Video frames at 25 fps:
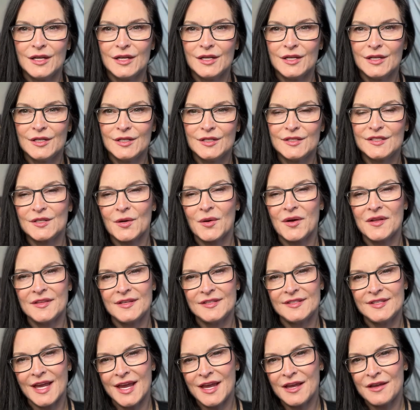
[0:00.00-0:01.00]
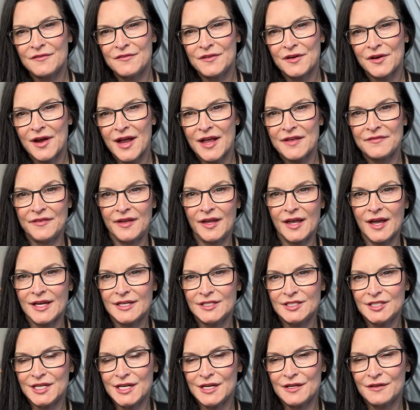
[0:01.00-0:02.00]
So on the day of your
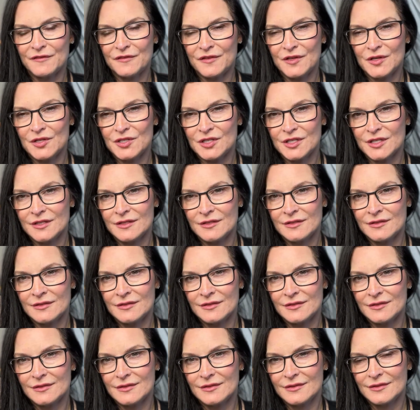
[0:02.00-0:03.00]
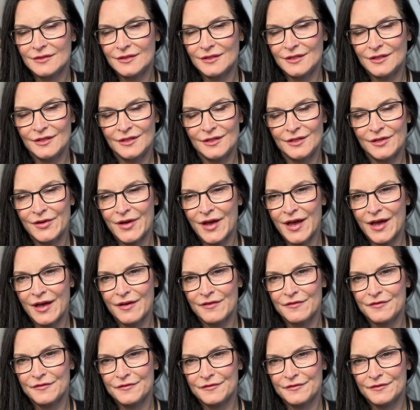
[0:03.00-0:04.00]
IVIG infusion, you
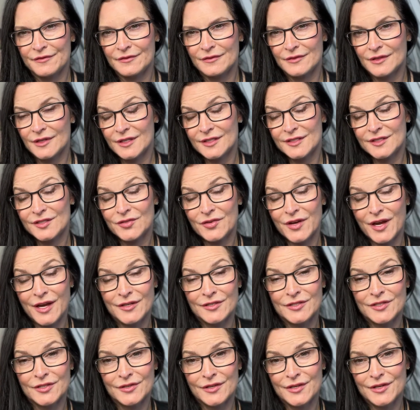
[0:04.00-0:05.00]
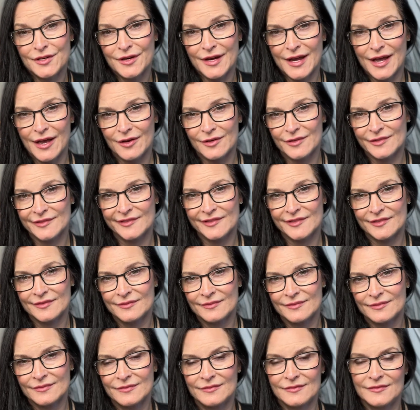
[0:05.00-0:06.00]
have a stranger in your house.
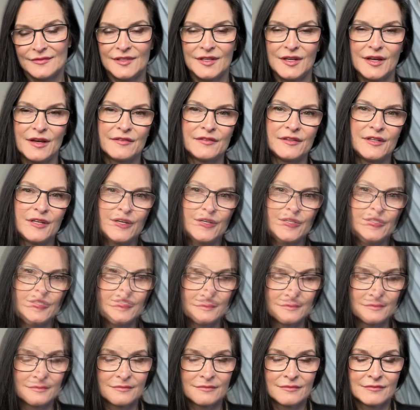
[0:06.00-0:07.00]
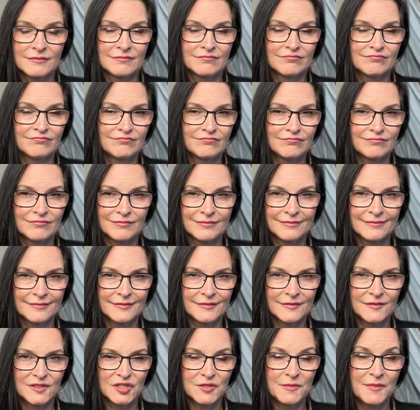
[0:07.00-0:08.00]
You have a nurse.
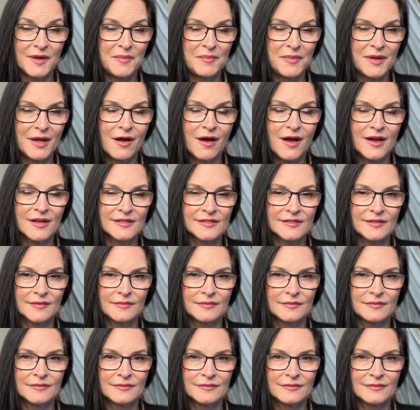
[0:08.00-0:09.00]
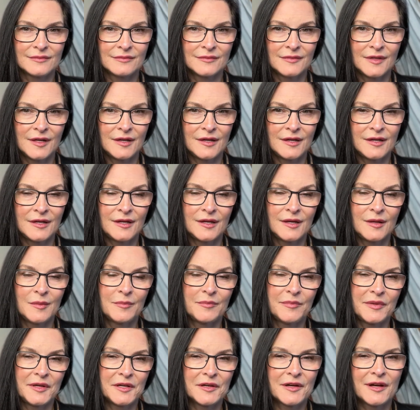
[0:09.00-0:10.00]
She might be awesome,
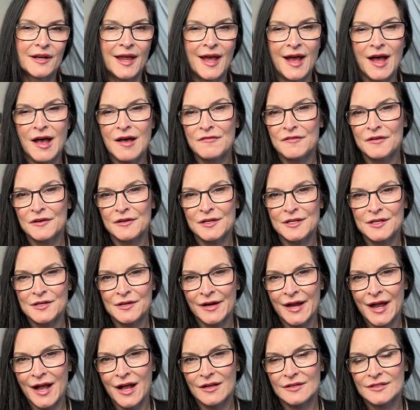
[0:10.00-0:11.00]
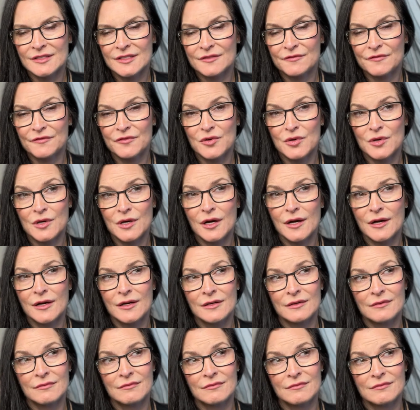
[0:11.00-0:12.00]
but you're going to have her in your house
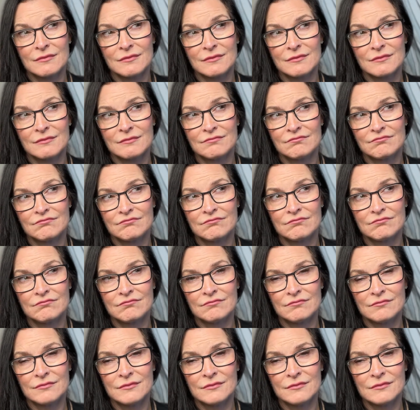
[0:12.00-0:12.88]
for 6-7